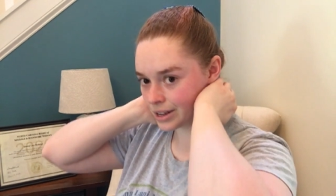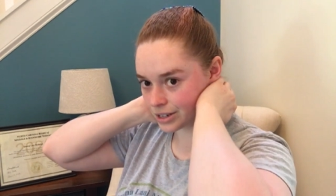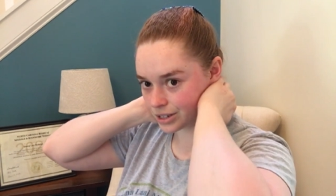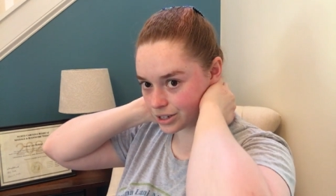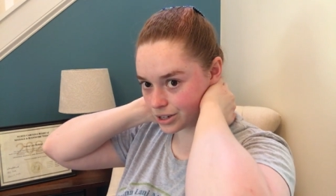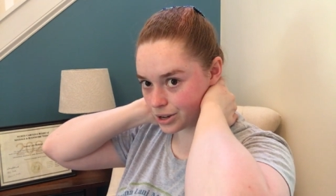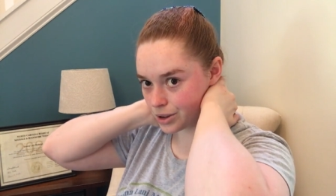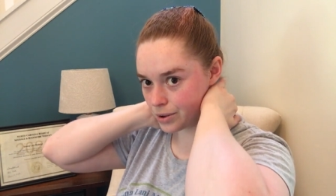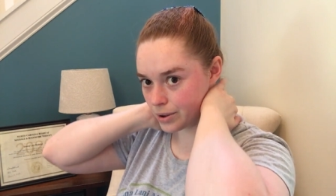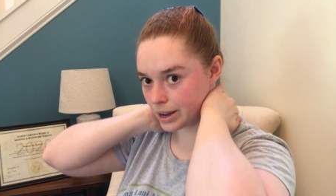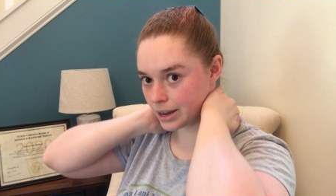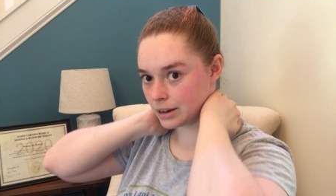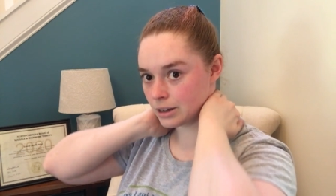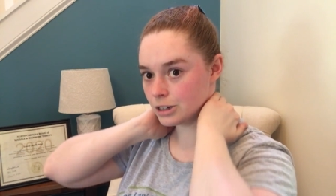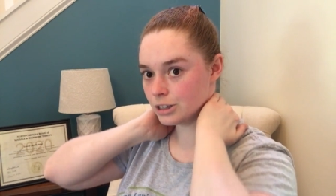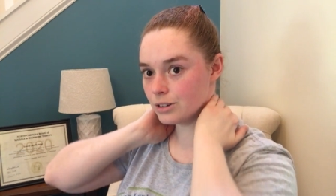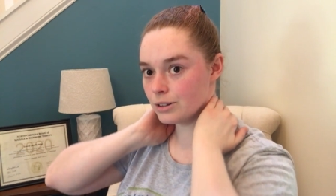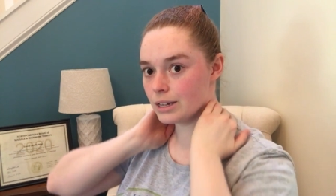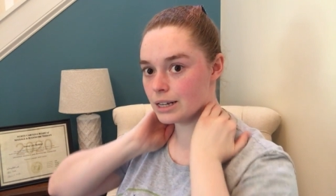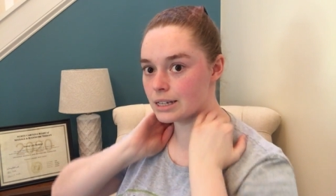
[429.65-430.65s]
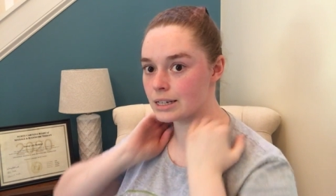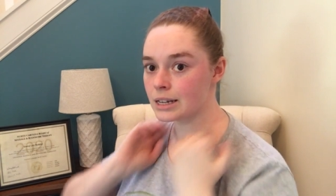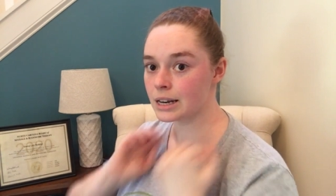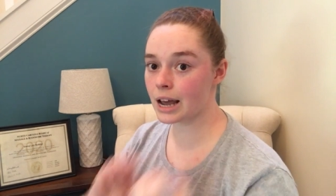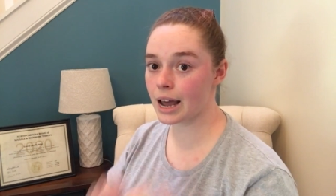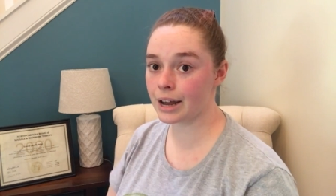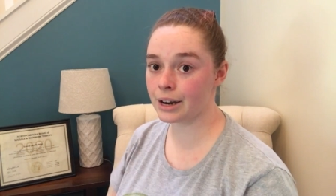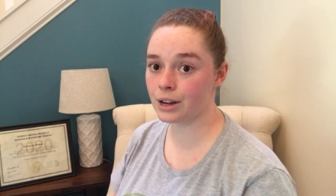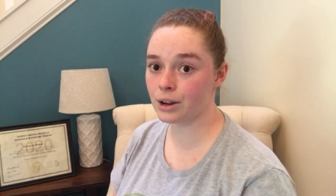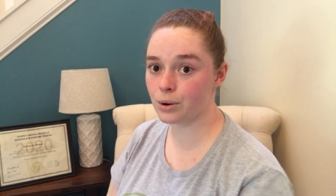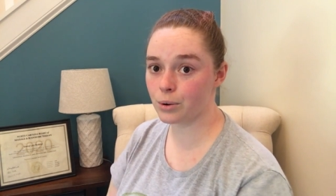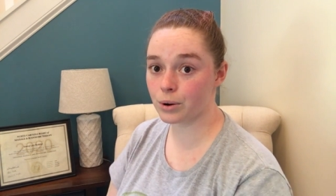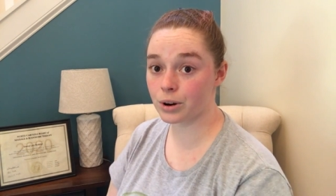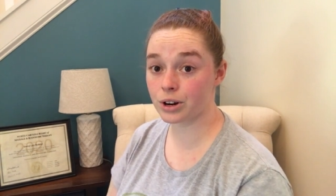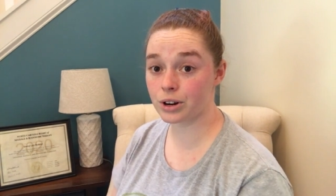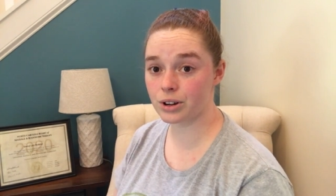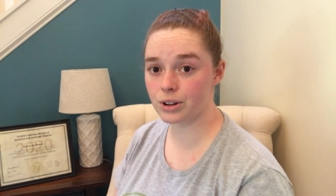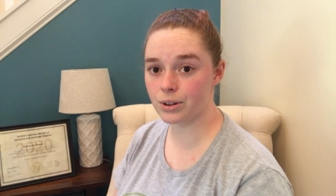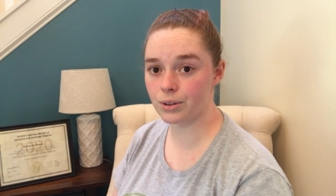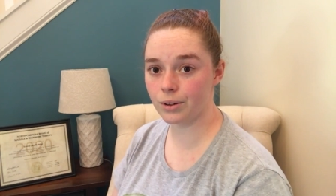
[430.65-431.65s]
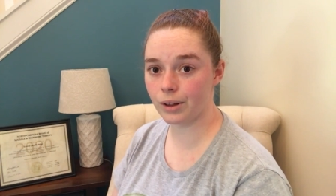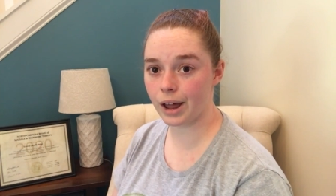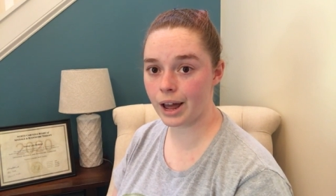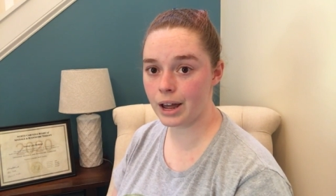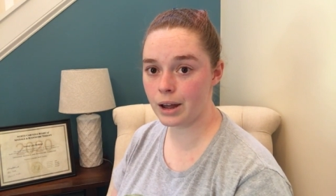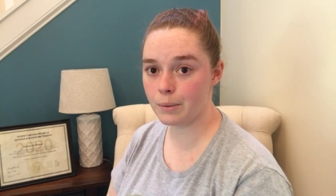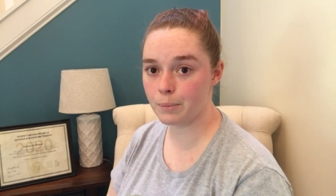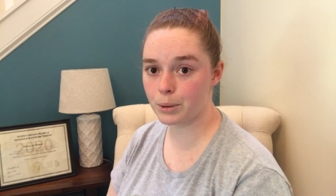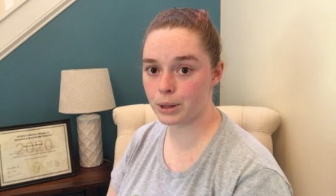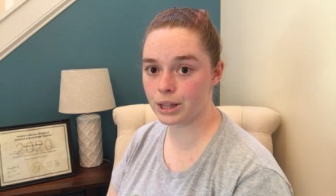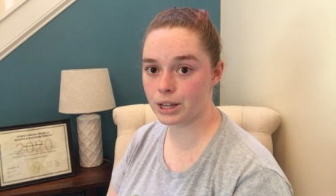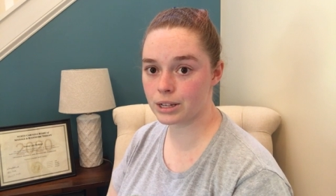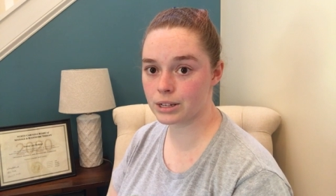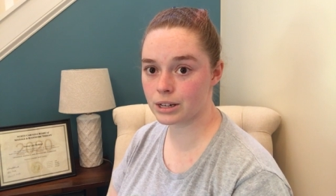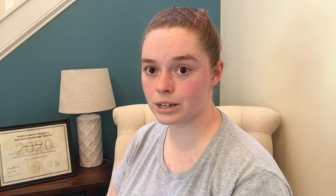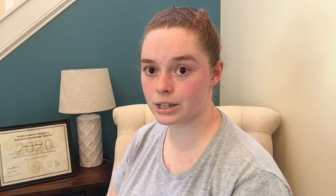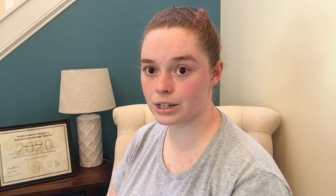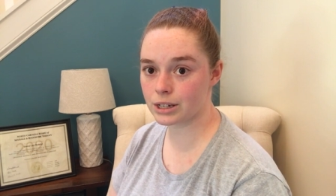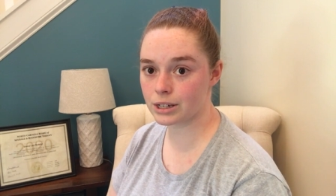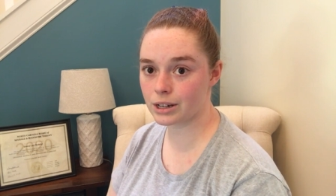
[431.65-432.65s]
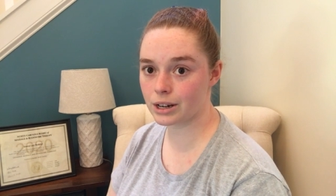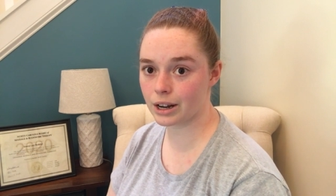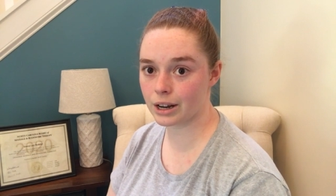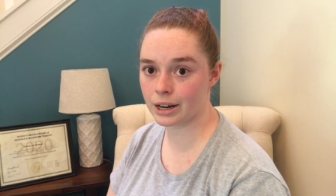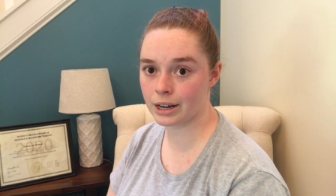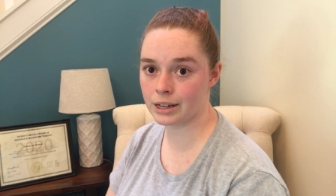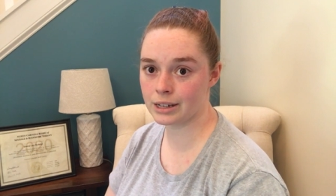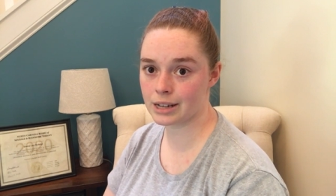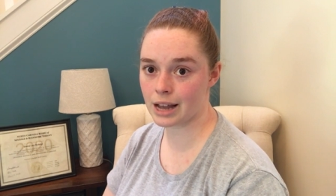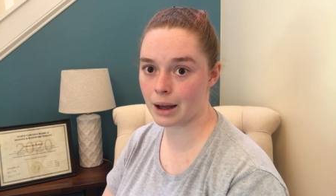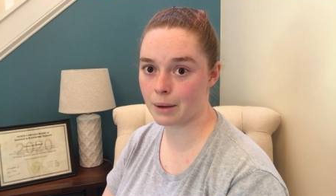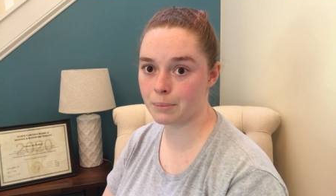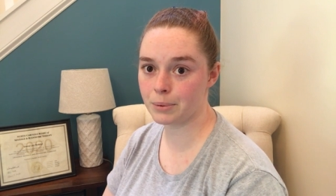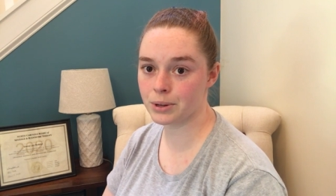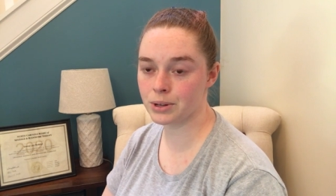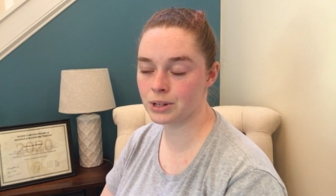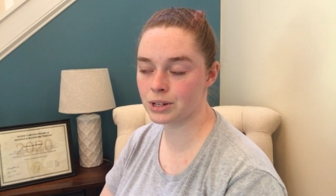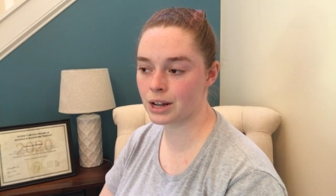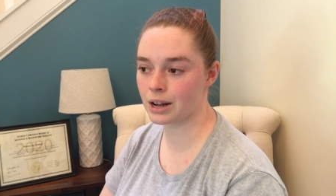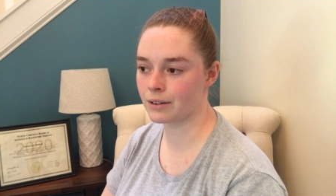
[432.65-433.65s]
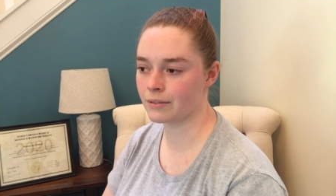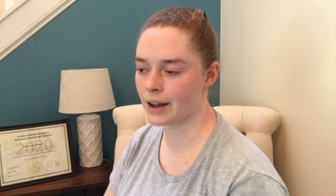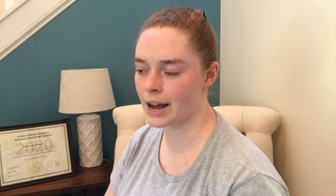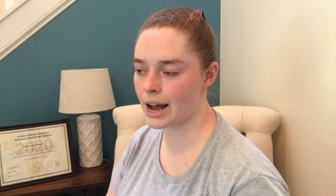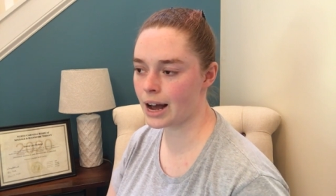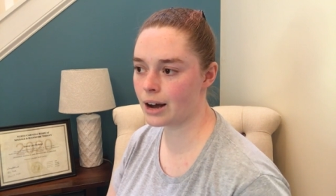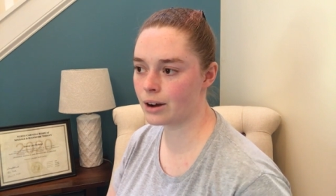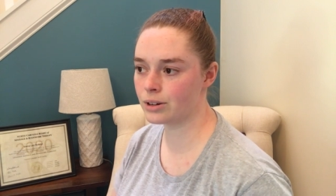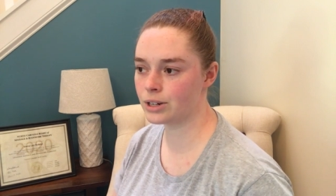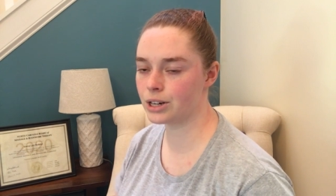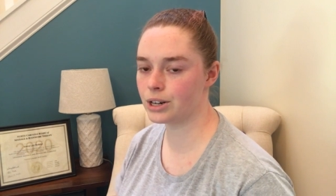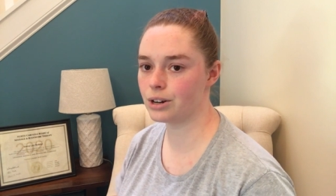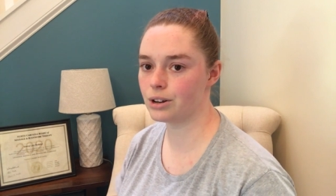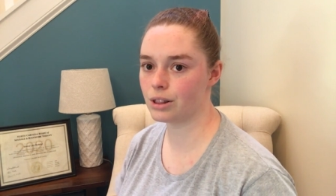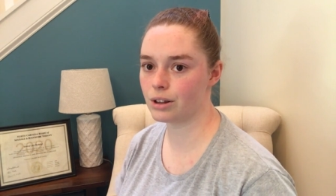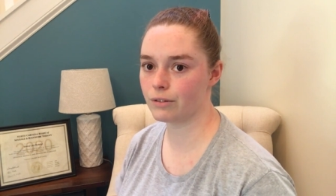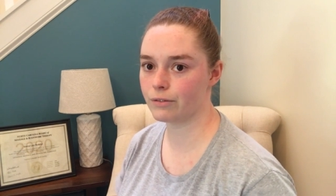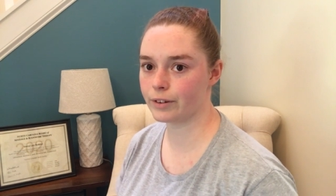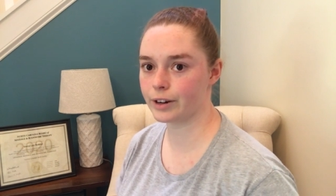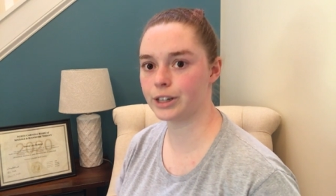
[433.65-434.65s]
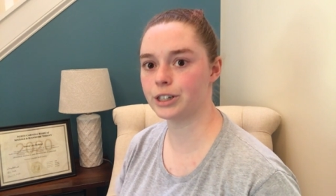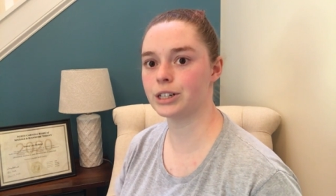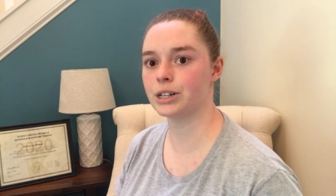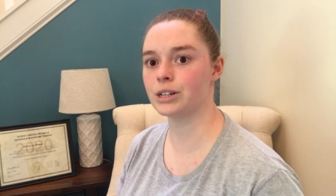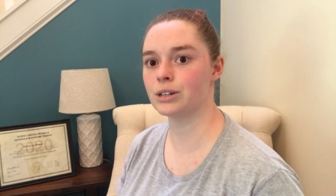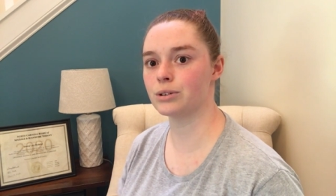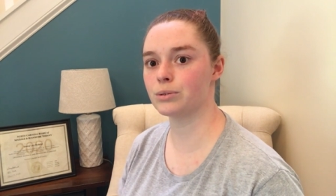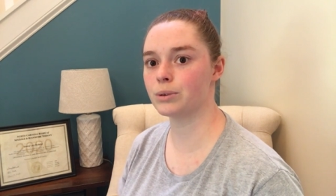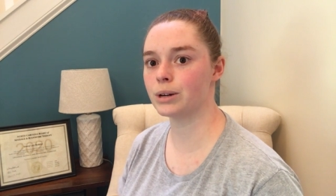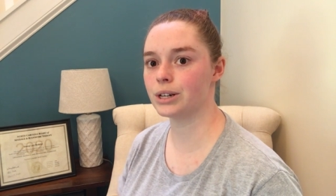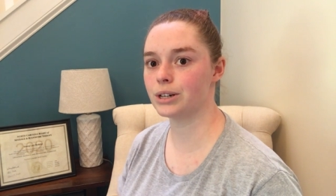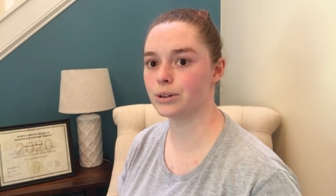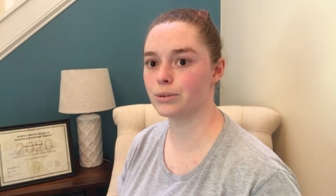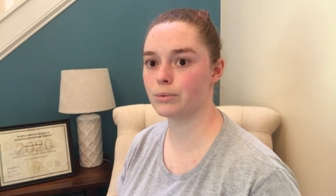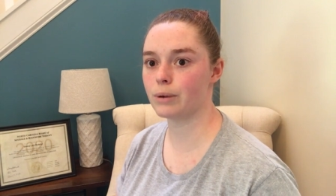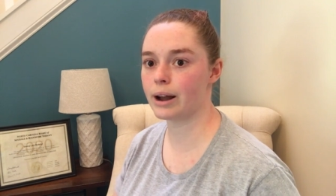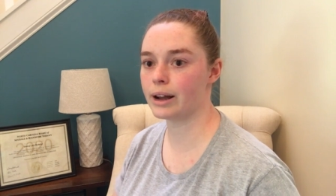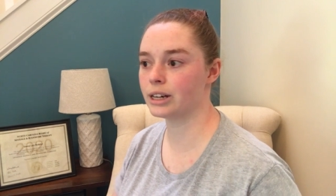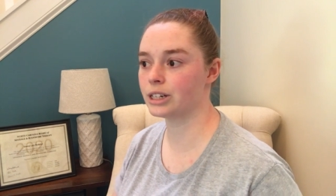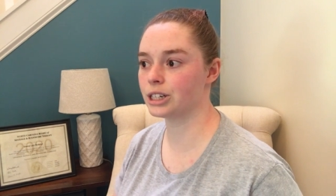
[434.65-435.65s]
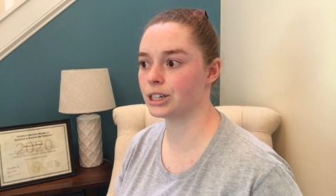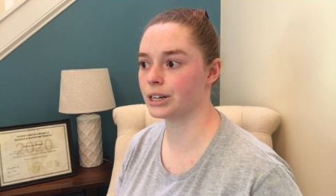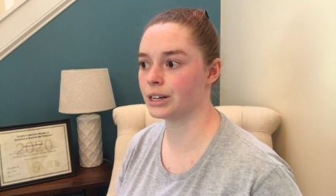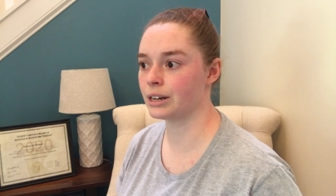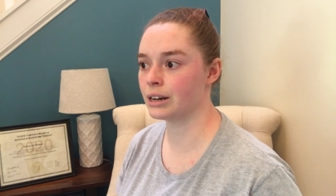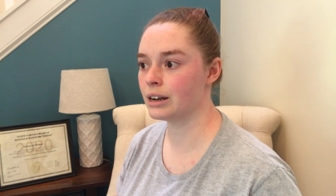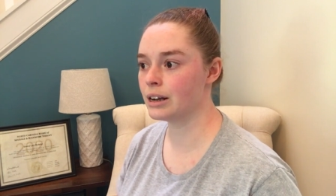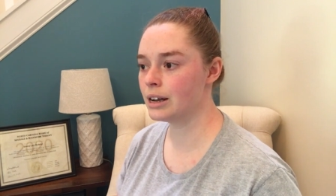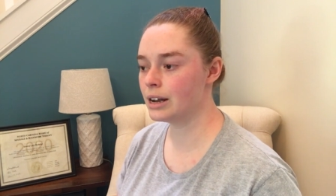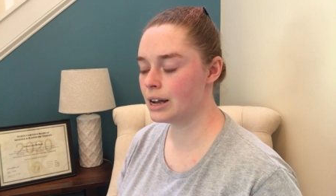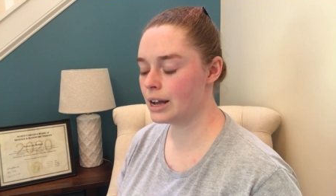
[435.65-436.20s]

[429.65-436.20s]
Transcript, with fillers: So you can do these in any order you like, but these are just good examples of how to do the frictions, what direction,